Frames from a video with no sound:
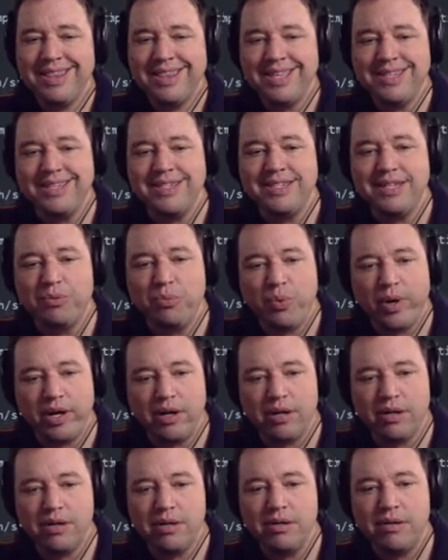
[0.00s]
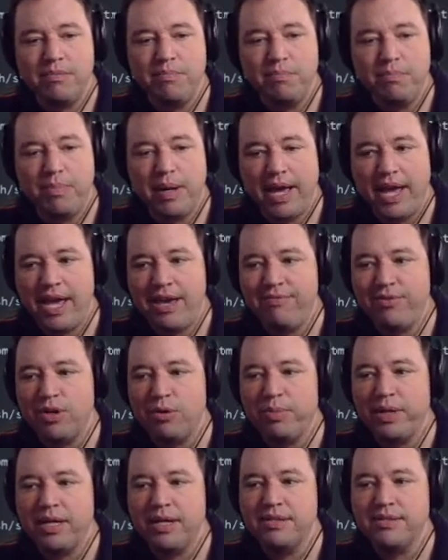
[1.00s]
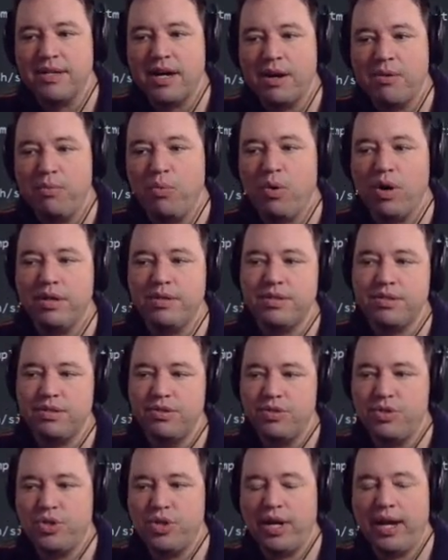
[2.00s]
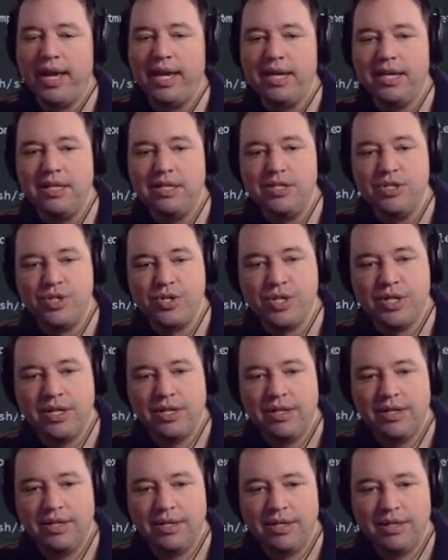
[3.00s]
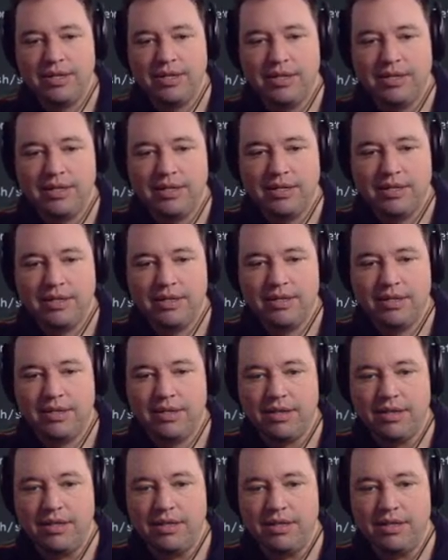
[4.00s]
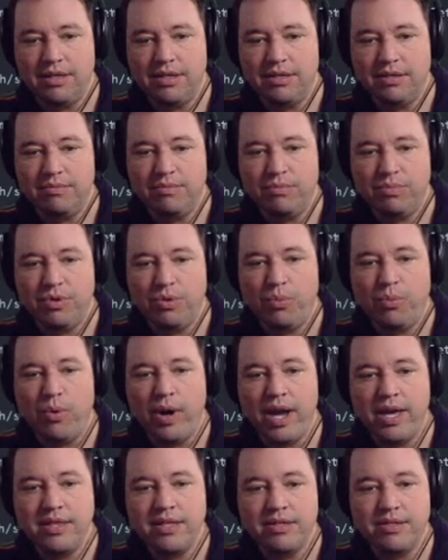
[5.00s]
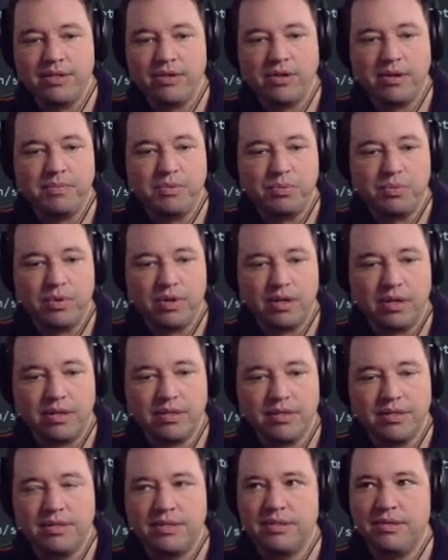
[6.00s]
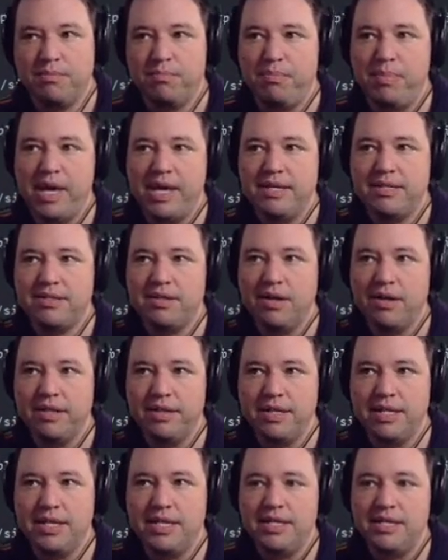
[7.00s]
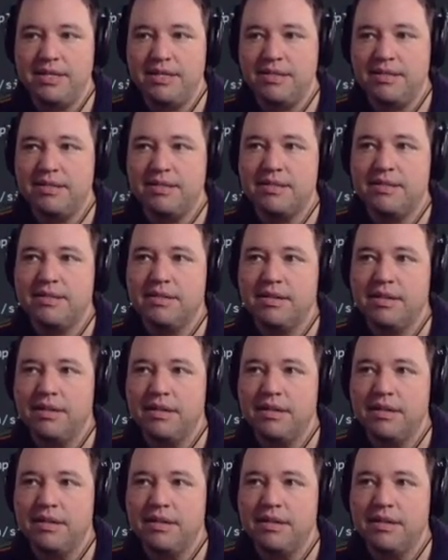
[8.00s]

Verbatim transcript: This is a weird behavior because I want to change the way the script works based on these